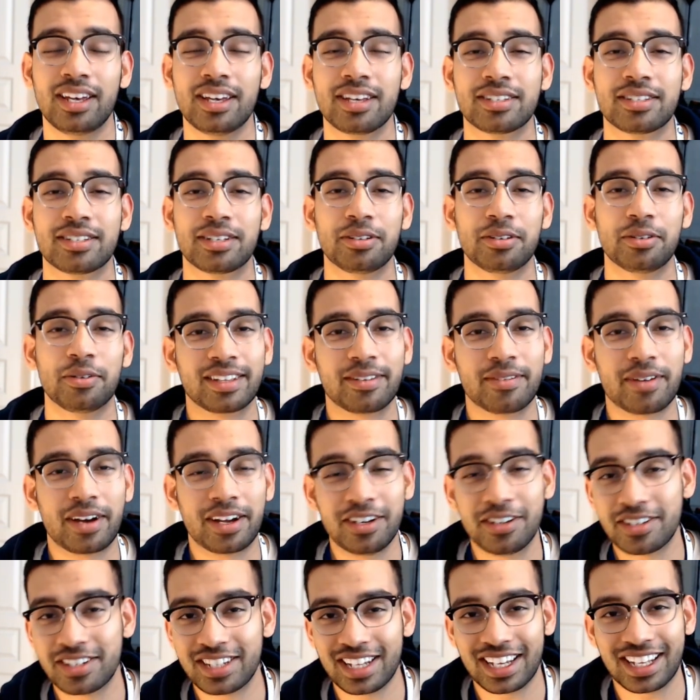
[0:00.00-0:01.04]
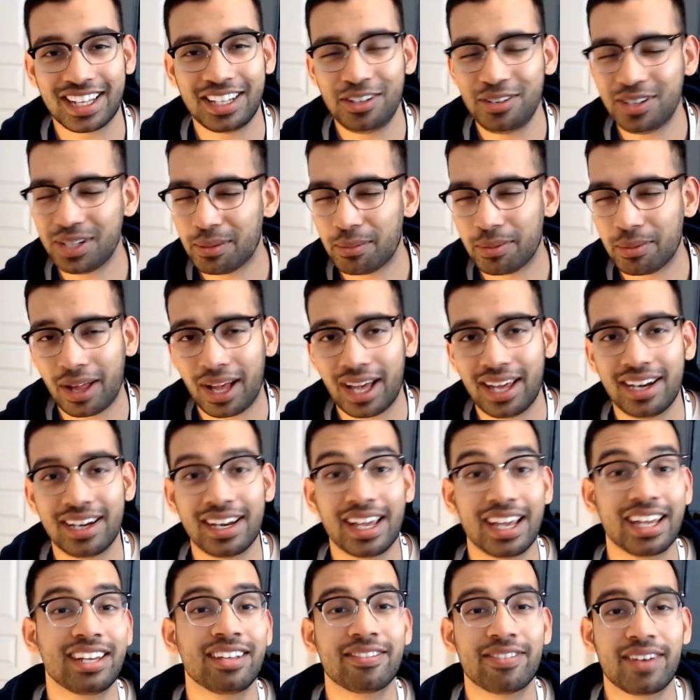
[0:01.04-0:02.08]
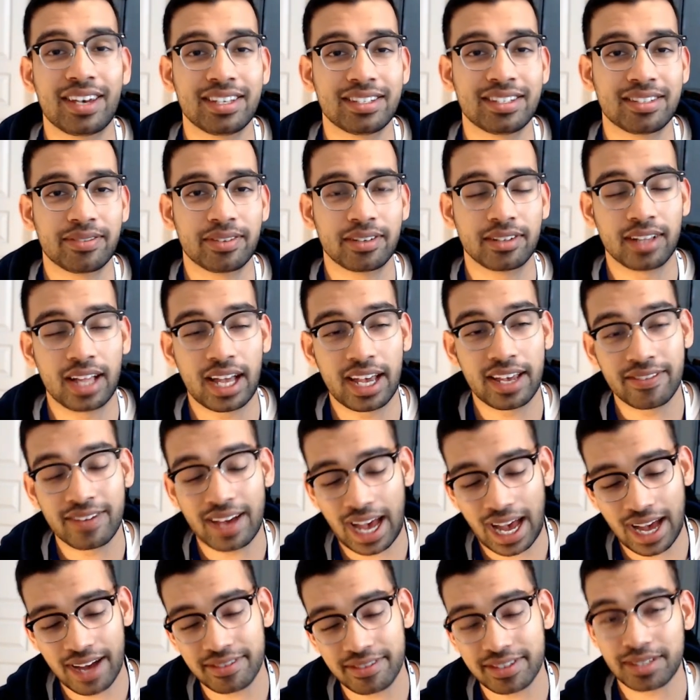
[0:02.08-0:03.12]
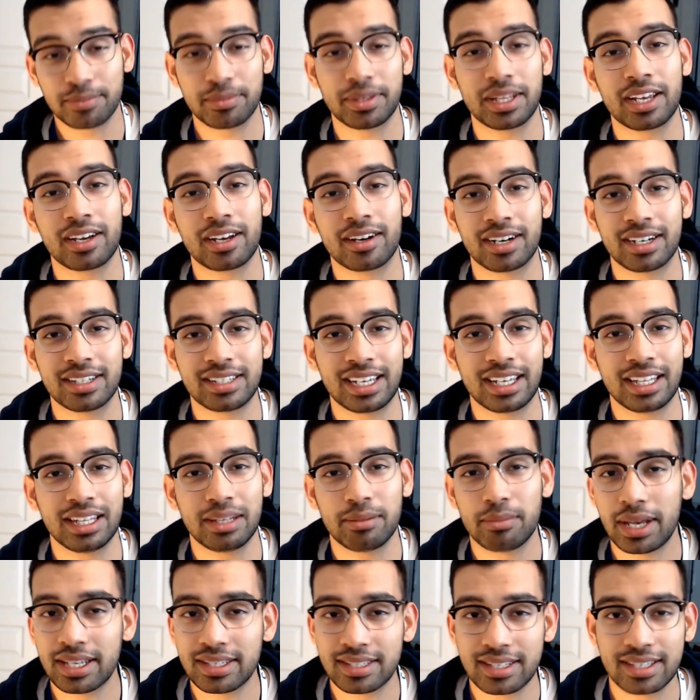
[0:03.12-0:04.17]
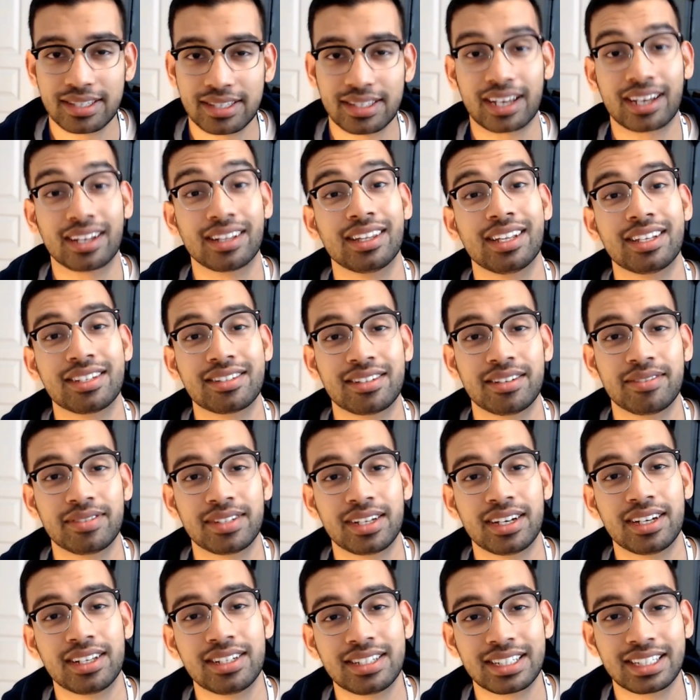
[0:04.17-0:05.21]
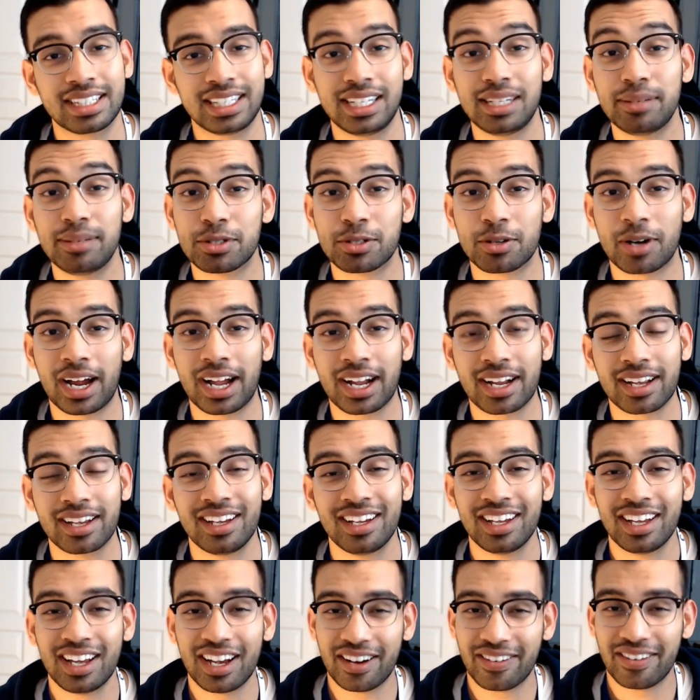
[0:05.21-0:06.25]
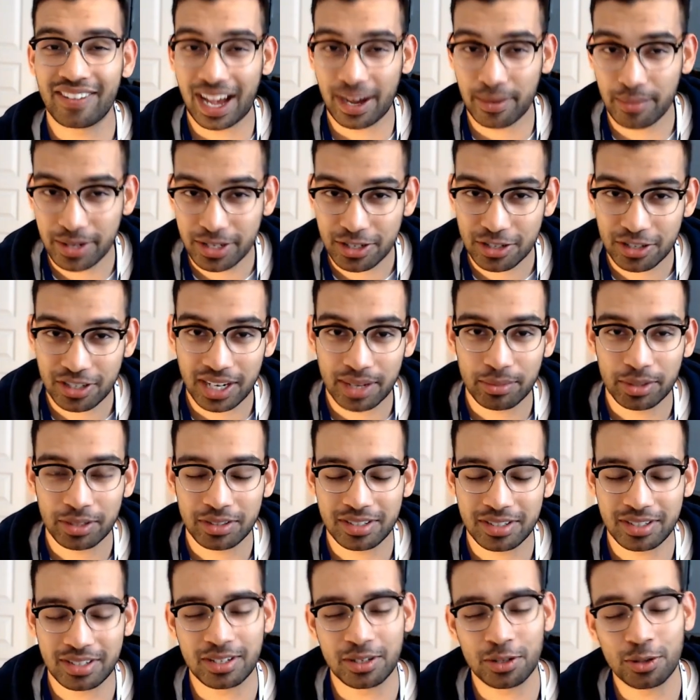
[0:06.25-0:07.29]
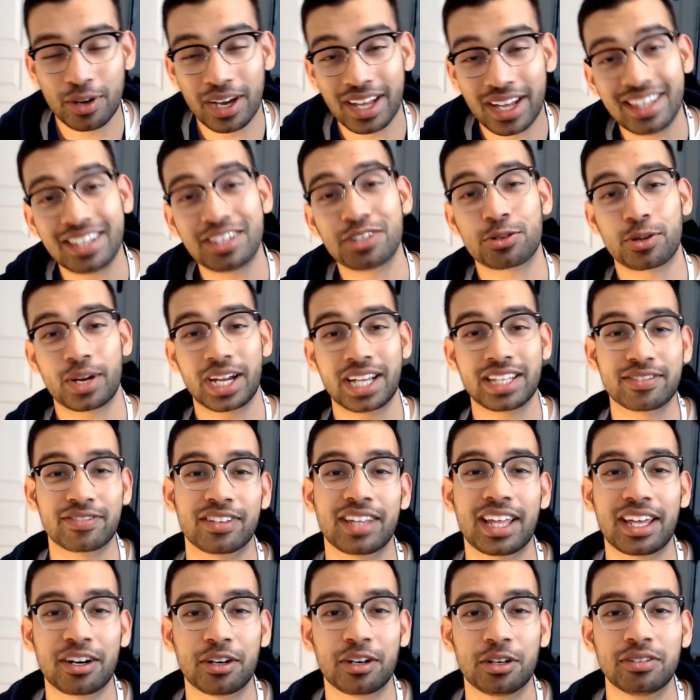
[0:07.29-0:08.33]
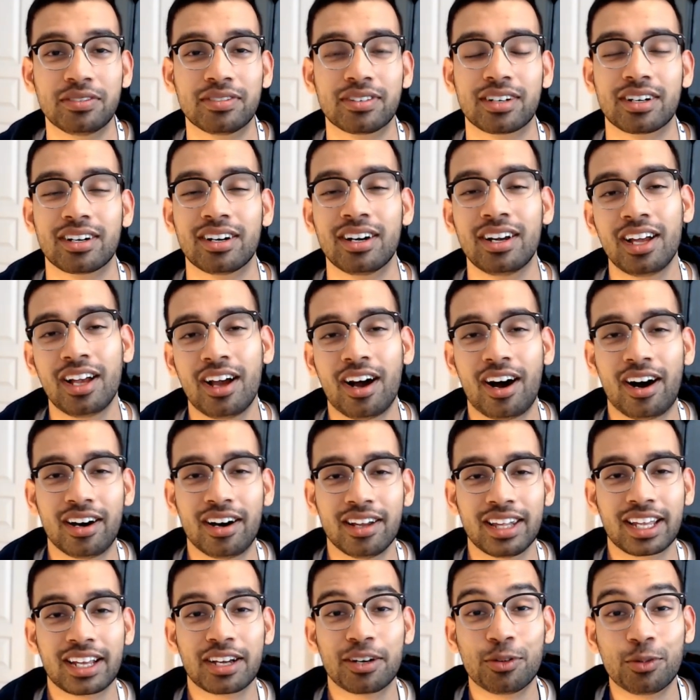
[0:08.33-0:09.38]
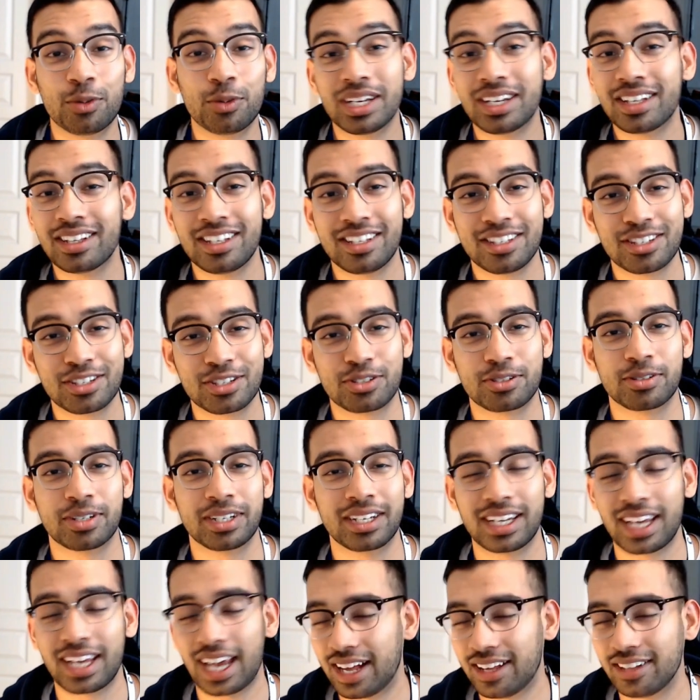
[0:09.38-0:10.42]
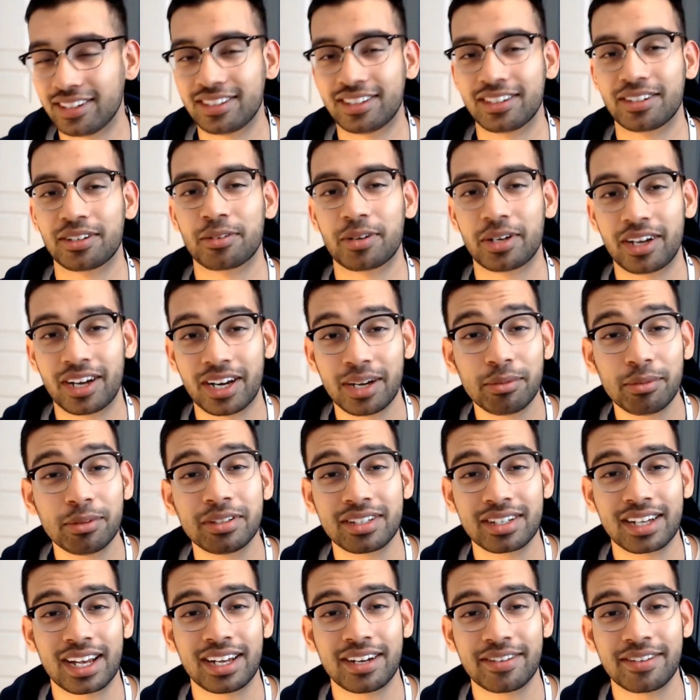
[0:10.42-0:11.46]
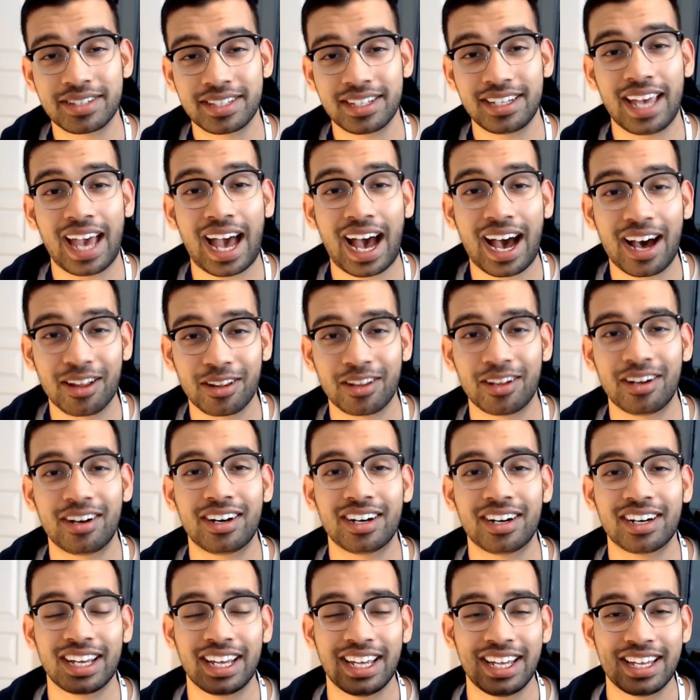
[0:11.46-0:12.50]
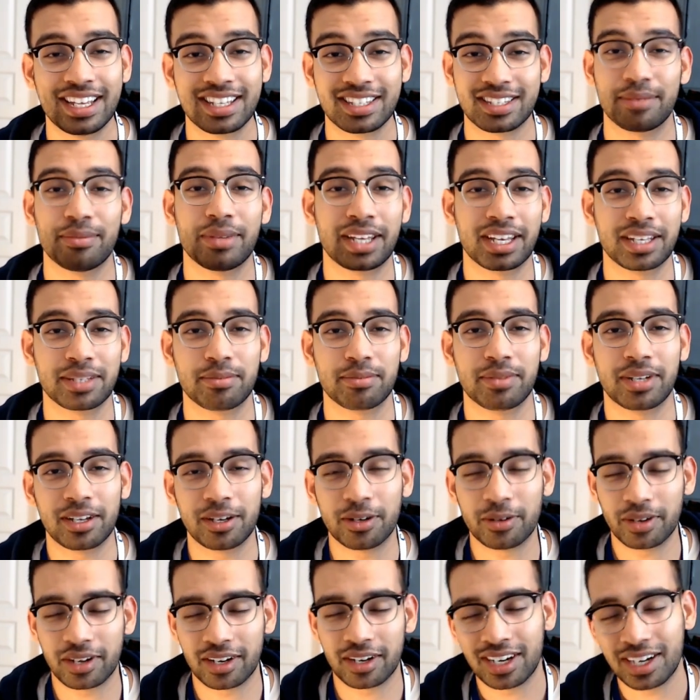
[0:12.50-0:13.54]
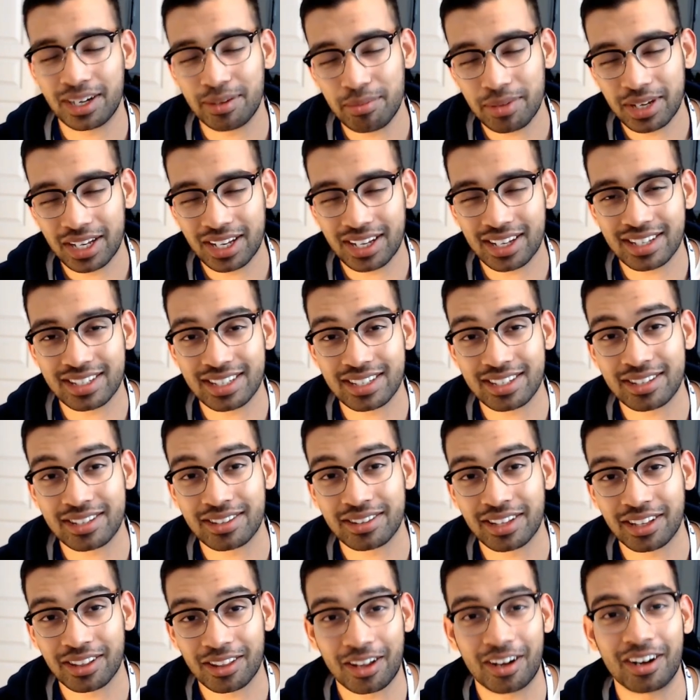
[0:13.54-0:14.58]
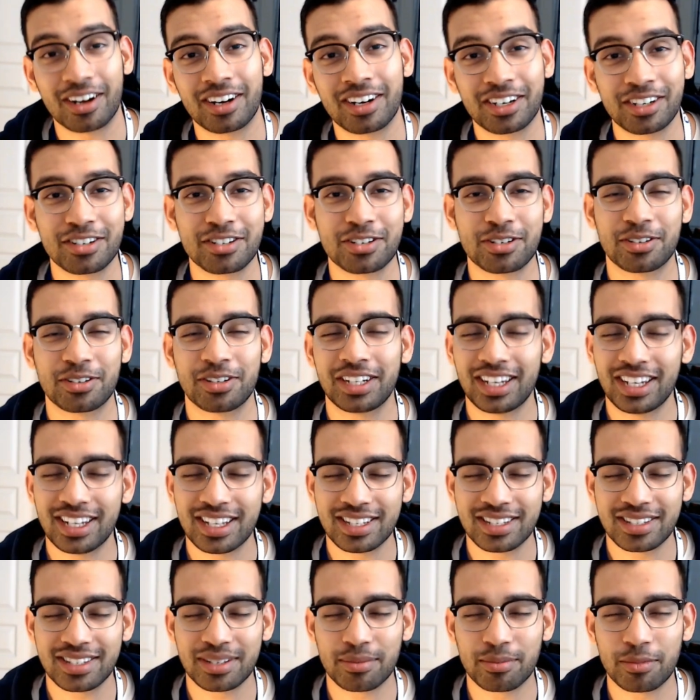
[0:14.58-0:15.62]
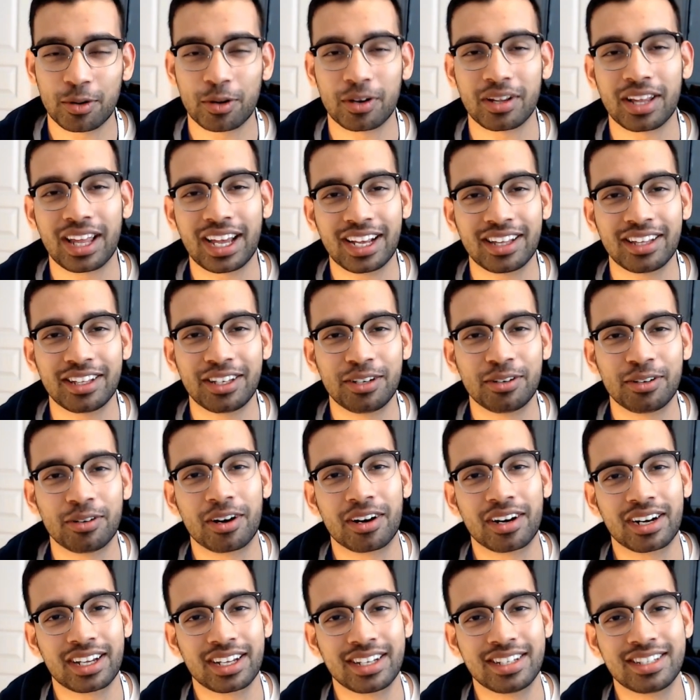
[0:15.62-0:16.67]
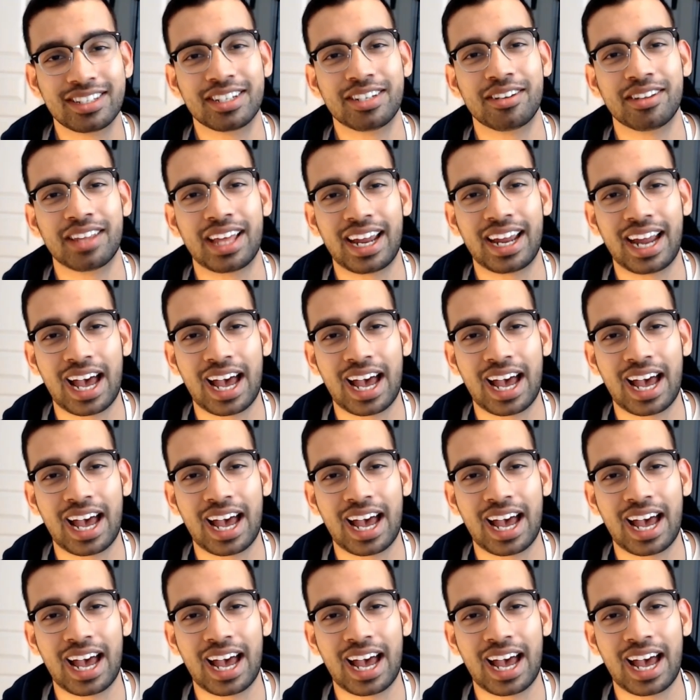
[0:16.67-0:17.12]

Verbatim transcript: So understand that you can apply it at any phase of your life. Have something on a daily basis, like a list of done, to keep track of how much you're able to do, and then transfer that over on like a weekly streak calendar where you're able to kind of see how long something has been going on, because the longer your streak is, the more likely you are to continue that